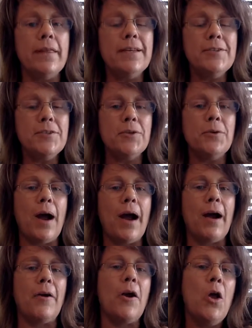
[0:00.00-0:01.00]
then do
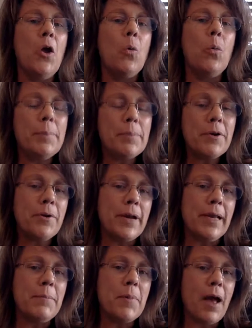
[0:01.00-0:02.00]
our whipped
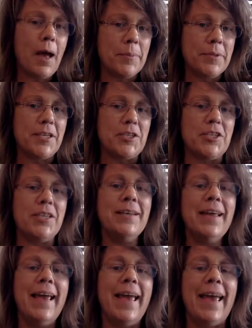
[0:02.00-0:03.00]
cream competition,